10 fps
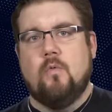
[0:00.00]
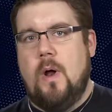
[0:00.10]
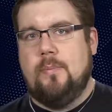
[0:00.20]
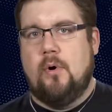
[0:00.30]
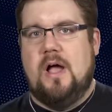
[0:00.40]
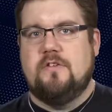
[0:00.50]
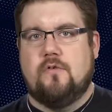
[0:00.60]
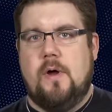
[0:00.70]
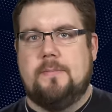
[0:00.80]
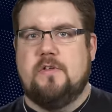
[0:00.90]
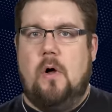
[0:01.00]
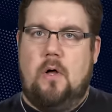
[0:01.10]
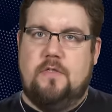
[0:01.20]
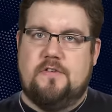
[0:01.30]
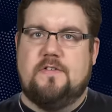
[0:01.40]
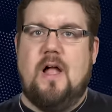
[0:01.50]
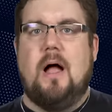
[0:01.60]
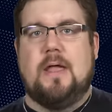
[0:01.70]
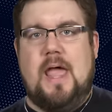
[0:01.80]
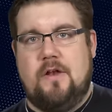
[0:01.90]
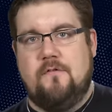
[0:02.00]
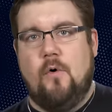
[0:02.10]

rubberized grips on the stock and